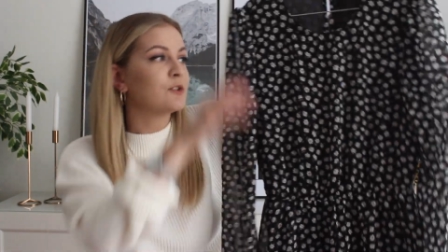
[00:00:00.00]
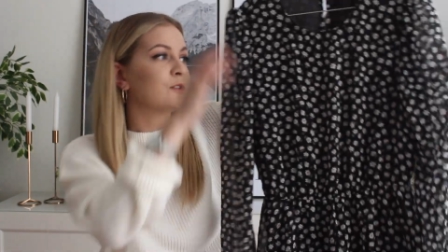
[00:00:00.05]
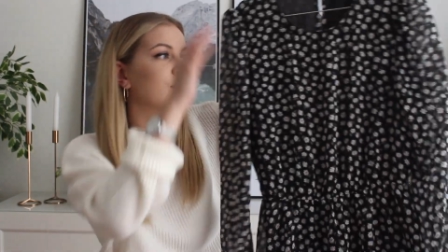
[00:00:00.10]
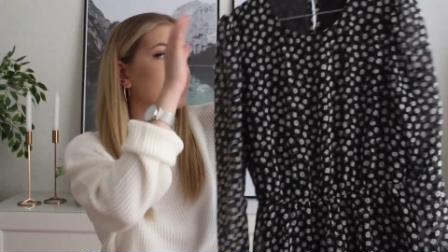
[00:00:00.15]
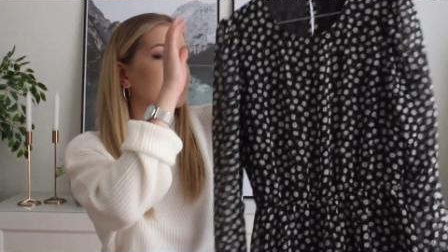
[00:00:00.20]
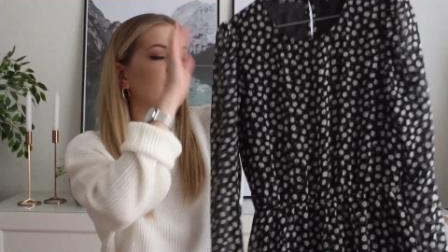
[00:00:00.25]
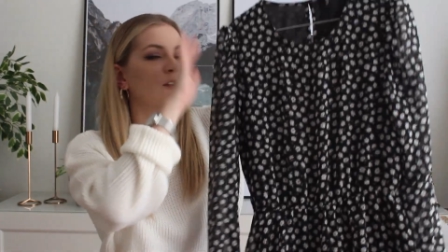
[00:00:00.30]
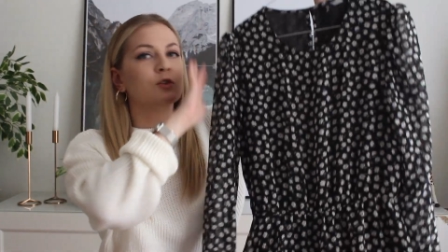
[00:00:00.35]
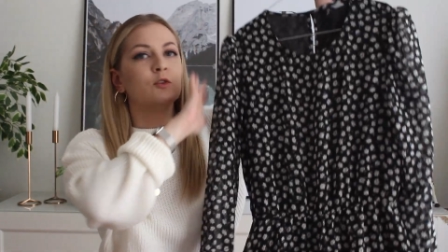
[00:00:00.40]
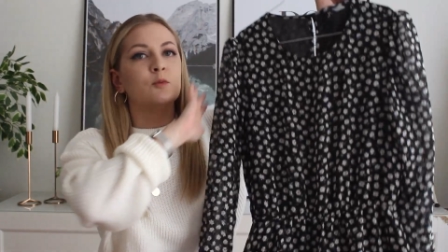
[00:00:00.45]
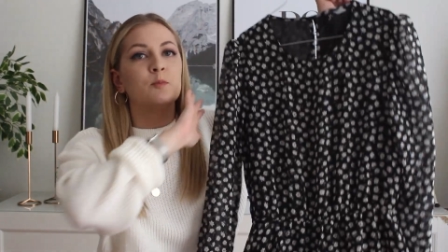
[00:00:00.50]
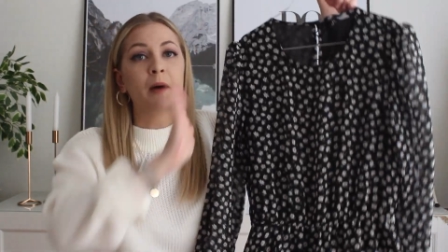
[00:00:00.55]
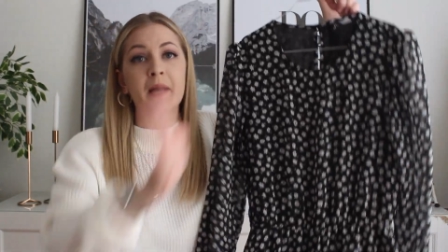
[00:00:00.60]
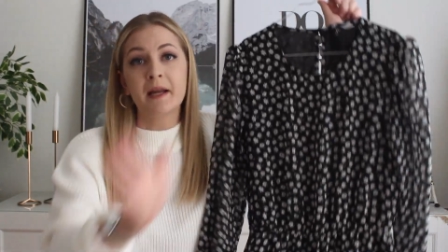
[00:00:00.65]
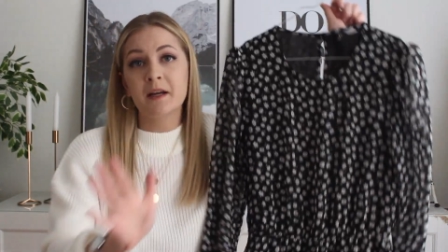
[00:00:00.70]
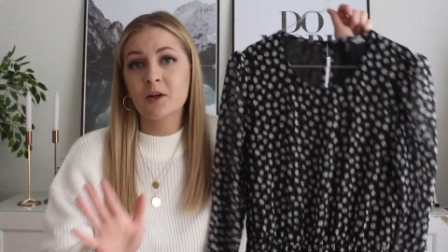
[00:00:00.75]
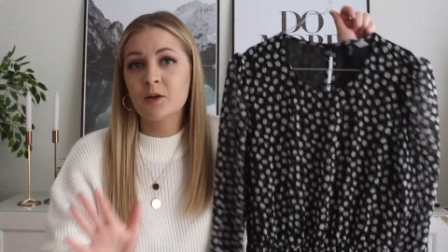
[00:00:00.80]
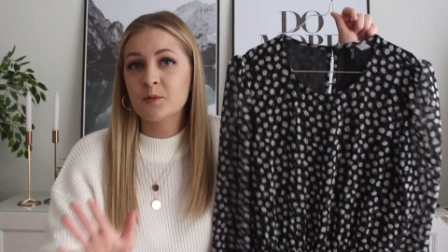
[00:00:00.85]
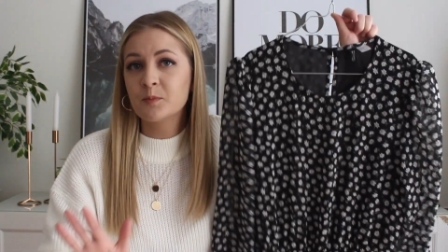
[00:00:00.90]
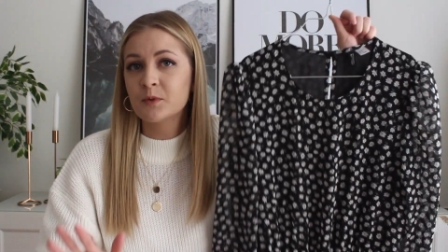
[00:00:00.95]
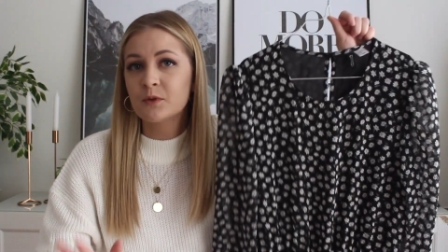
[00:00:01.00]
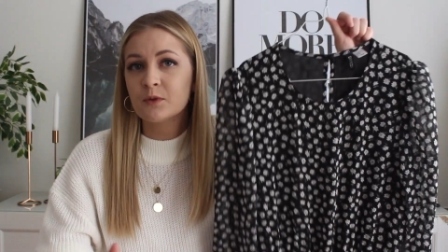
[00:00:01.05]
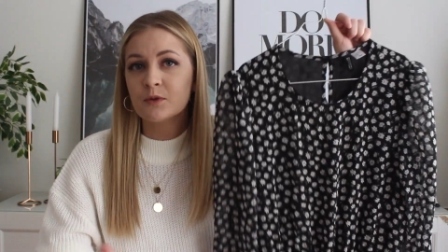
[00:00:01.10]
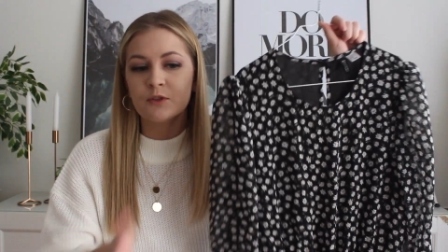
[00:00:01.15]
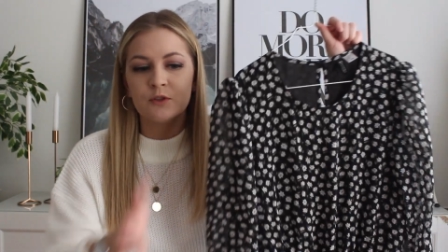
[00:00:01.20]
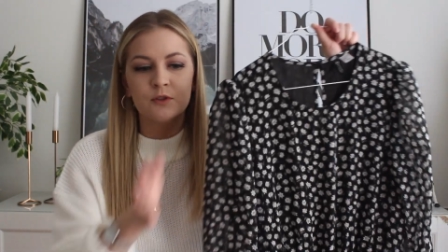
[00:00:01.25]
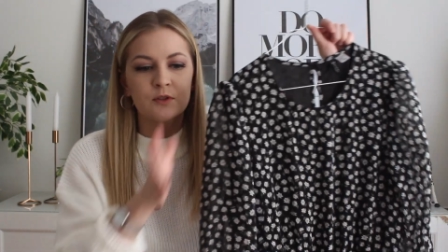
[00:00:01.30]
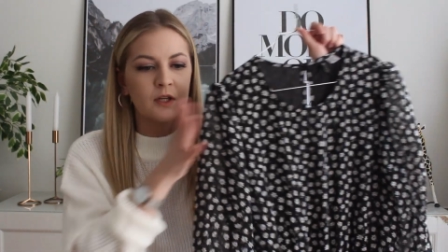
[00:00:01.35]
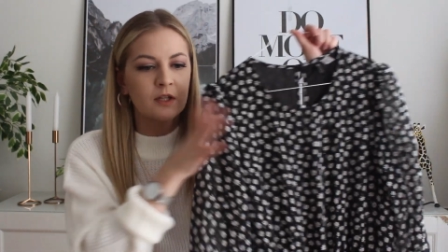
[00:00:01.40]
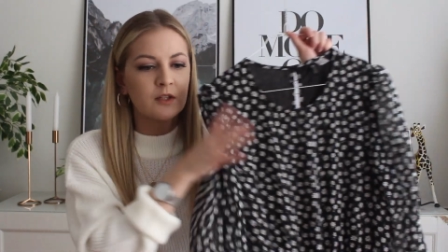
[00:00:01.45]
you can do biker
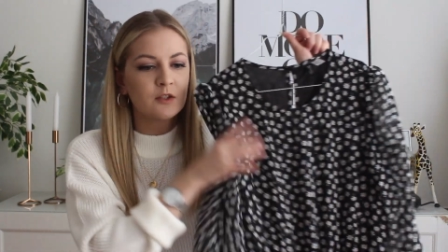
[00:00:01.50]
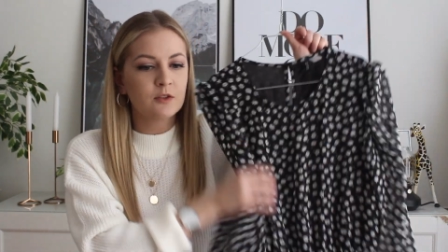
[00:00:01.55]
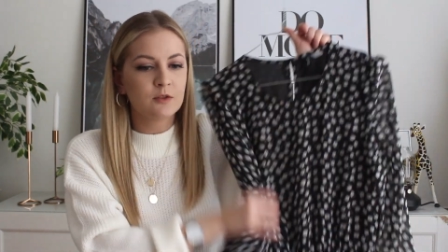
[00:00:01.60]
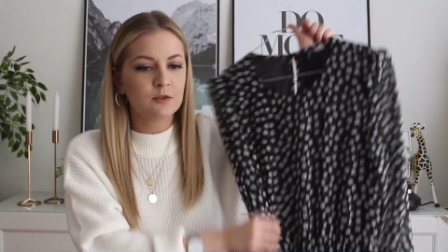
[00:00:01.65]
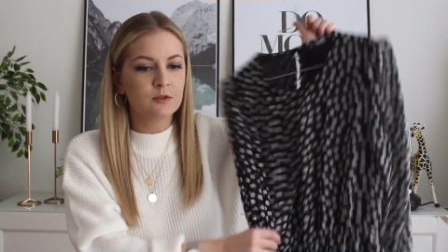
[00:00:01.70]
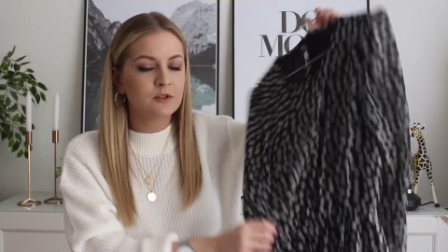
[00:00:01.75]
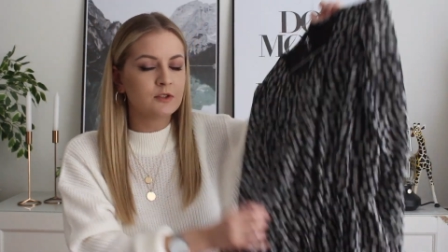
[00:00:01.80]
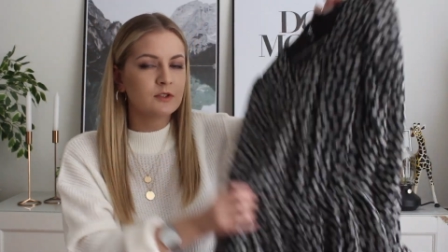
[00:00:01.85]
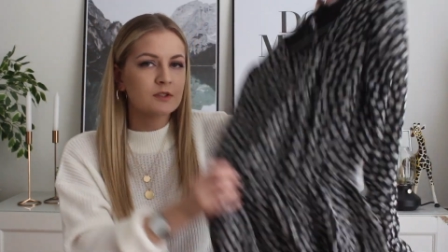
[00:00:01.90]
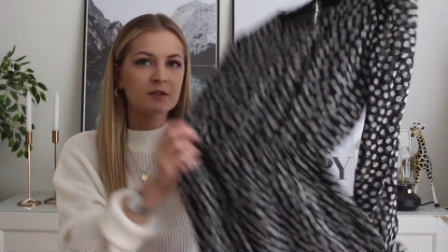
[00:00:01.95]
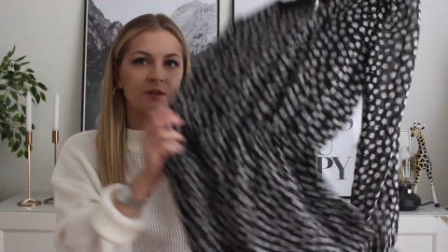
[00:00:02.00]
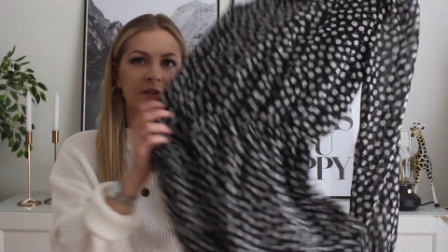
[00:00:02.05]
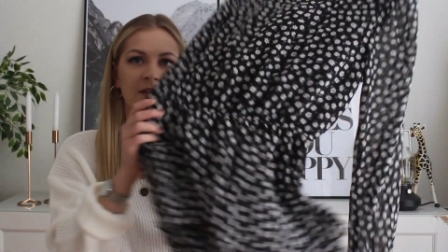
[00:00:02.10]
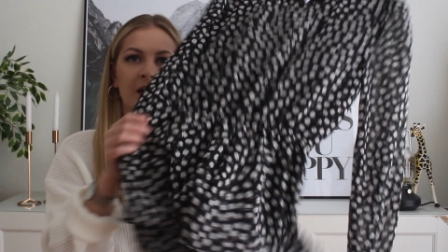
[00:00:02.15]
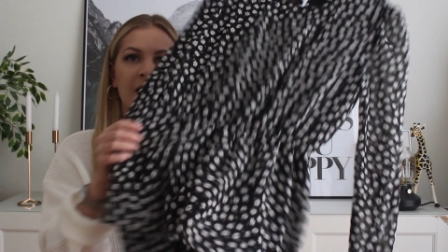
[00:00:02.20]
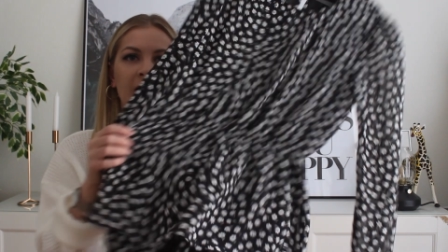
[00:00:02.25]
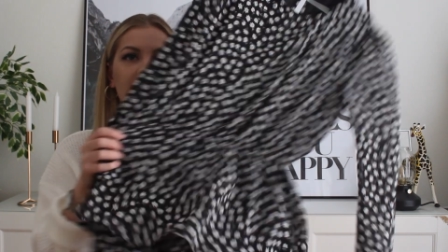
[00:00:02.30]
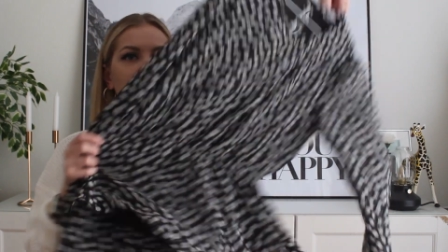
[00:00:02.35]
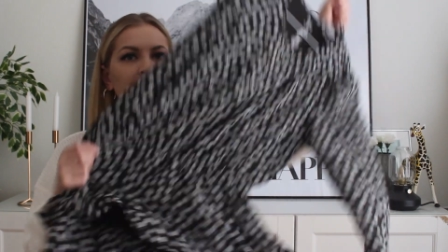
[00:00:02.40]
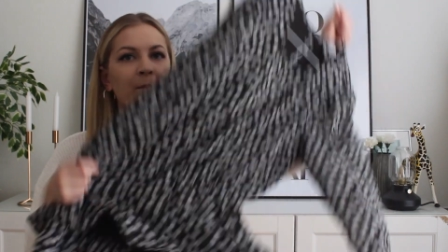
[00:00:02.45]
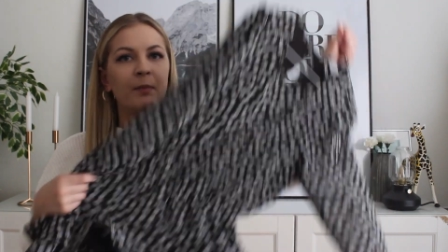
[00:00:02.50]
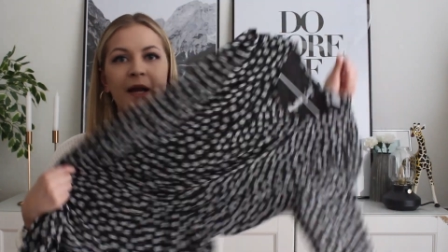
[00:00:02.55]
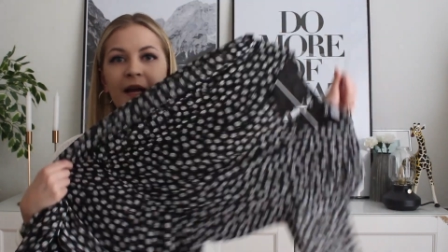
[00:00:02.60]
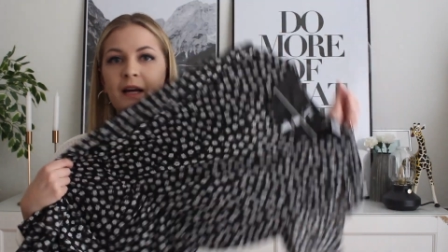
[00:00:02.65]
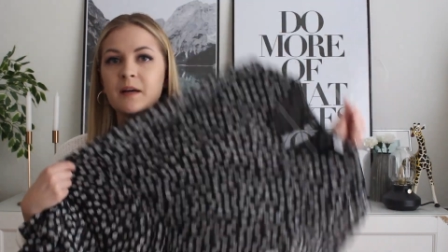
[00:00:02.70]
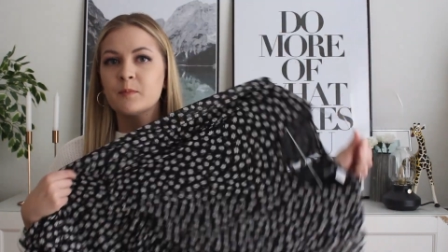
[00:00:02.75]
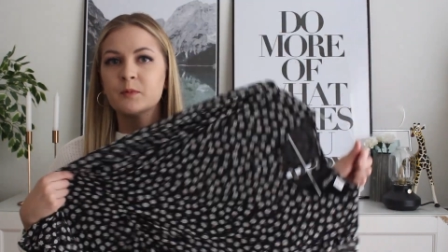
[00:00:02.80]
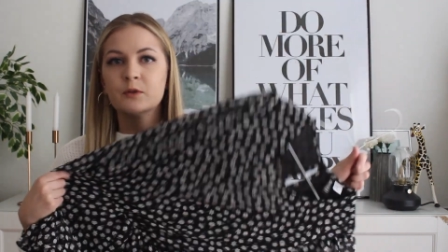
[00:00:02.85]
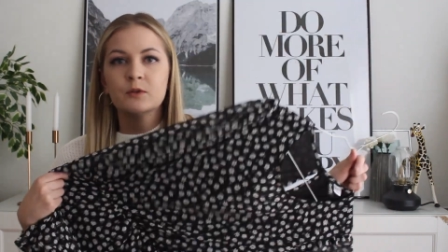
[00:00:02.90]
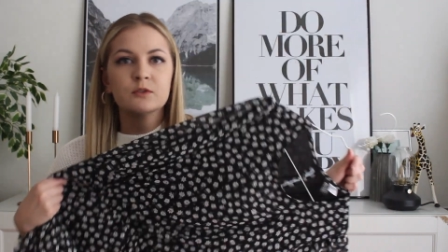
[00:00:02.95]
boots, you can do just
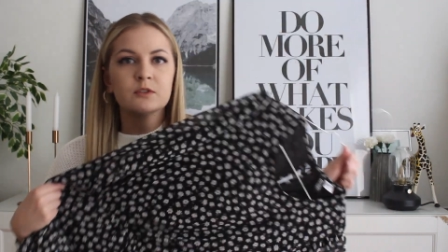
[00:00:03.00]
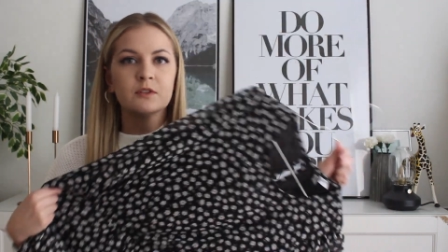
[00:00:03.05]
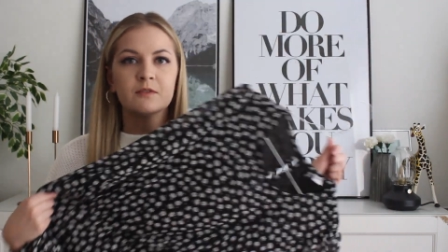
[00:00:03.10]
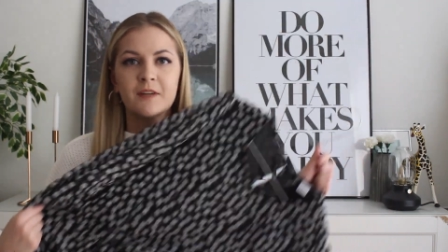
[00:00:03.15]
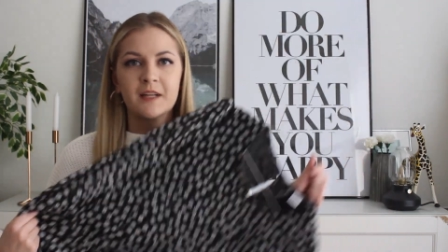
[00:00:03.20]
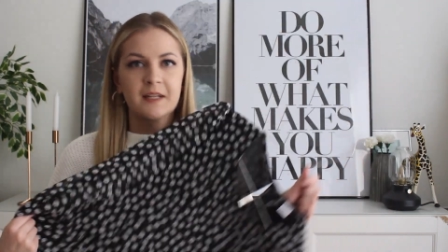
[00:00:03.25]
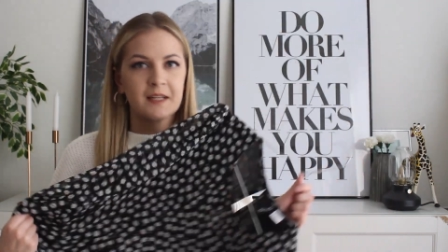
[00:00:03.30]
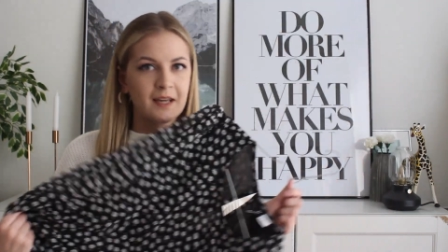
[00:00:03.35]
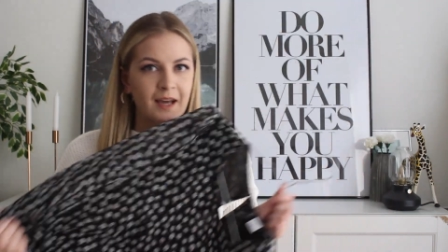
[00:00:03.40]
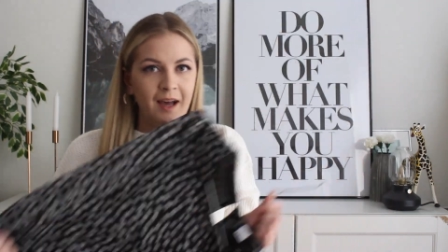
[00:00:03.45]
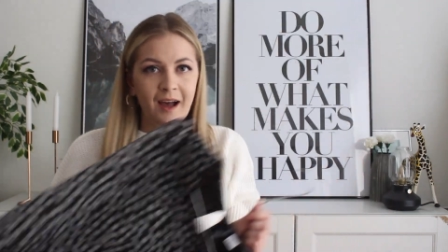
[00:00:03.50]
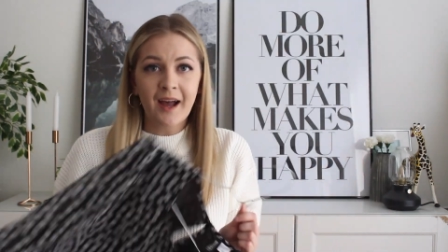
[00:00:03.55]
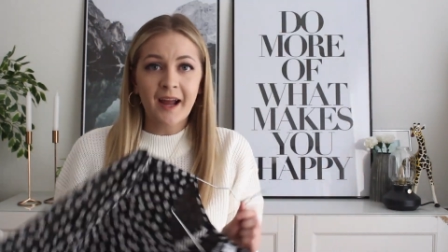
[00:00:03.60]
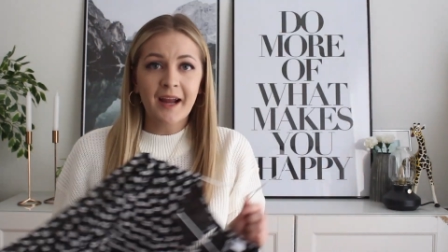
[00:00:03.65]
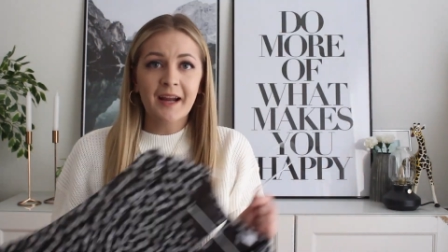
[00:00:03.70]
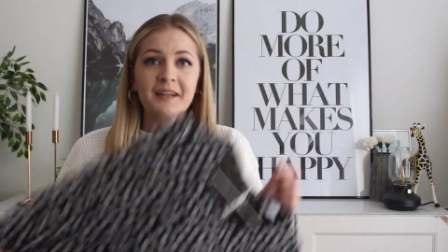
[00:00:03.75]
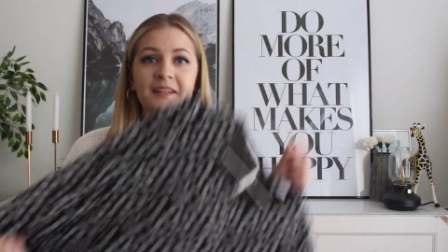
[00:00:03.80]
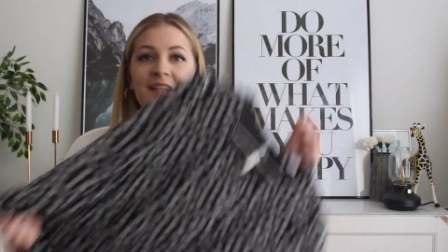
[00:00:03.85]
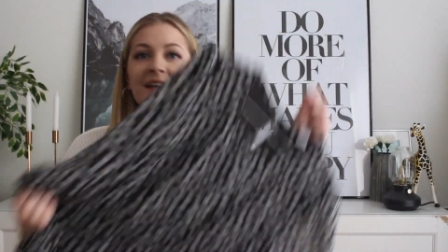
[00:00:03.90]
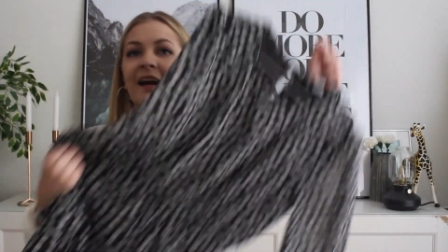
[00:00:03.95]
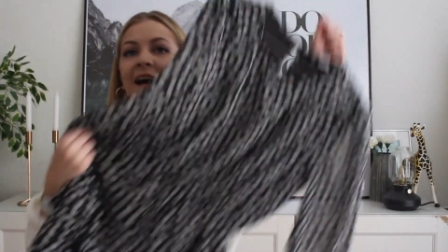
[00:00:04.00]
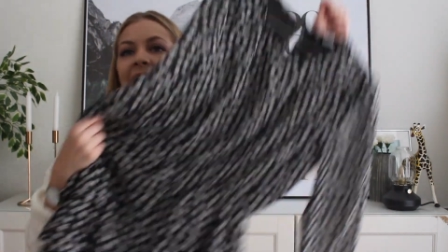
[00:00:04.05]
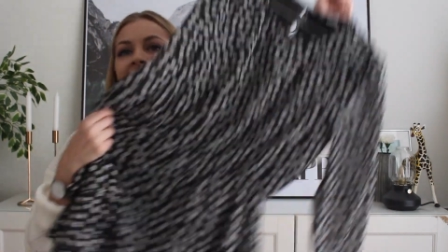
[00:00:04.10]
black boots of any kind.